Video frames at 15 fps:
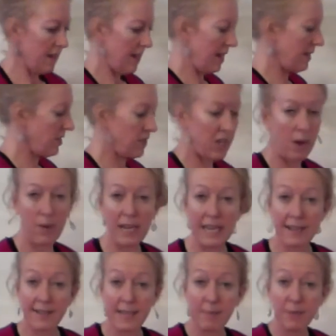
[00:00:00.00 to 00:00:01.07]
And to go a
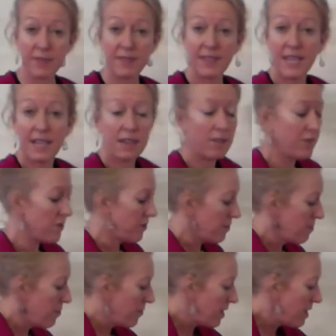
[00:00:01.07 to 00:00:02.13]
little deeper still, you
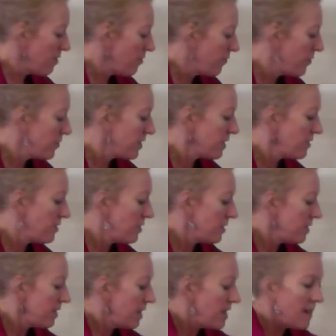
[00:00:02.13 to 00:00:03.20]
can bring your foot into
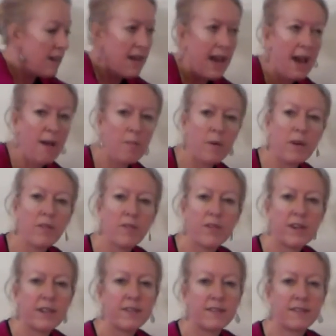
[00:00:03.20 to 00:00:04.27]
the elbow
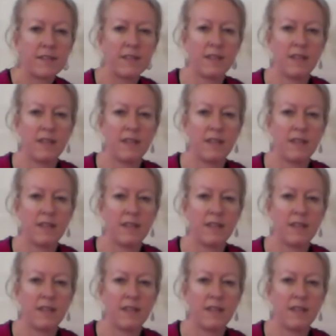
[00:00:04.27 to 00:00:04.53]
crease